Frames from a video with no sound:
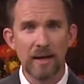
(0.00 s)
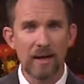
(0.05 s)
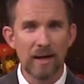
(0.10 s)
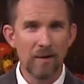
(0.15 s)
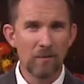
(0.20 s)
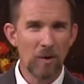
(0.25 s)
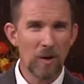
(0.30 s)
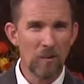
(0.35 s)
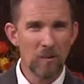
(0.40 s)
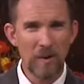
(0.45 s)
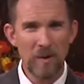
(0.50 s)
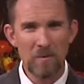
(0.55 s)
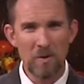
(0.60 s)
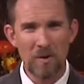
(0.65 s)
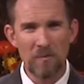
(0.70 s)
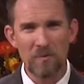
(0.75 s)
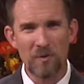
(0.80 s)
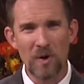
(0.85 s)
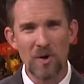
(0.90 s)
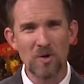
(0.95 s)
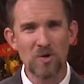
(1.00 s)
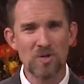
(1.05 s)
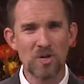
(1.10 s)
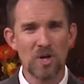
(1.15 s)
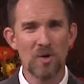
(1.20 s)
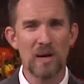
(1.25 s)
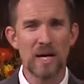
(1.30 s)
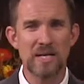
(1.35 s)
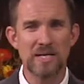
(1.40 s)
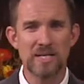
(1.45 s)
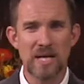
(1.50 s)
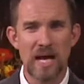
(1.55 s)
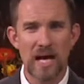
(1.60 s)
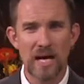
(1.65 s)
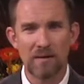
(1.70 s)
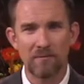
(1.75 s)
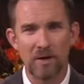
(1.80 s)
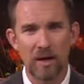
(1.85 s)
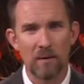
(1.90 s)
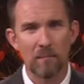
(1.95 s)
uh, what we refer to as kind
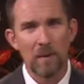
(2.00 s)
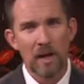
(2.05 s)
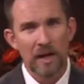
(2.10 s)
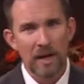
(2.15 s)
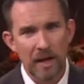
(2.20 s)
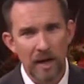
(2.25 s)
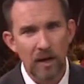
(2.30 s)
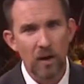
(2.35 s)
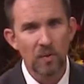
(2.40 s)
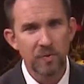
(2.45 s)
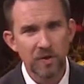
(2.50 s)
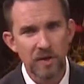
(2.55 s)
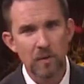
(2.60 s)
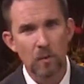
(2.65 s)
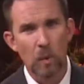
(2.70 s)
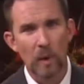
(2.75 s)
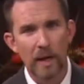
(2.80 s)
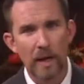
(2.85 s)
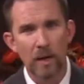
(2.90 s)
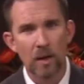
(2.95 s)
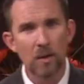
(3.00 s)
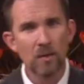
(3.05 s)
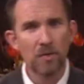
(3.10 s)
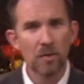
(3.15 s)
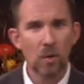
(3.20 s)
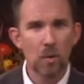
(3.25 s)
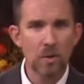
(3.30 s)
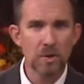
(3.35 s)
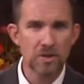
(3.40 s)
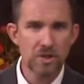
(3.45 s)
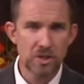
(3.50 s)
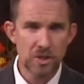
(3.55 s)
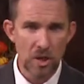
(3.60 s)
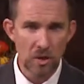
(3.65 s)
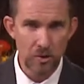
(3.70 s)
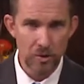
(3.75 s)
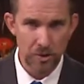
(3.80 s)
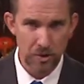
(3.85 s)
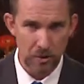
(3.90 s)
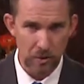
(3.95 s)
of a health and wealth or
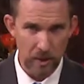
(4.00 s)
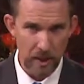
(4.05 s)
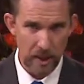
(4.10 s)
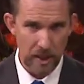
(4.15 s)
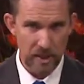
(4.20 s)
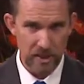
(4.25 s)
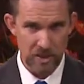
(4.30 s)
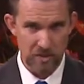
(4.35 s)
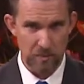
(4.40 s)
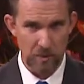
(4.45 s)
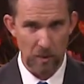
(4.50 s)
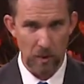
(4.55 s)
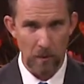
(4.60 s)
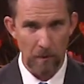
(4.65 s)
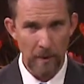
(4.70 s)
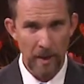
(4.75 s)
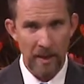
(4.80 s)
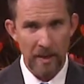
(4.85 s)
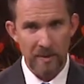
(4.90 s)
social gospel.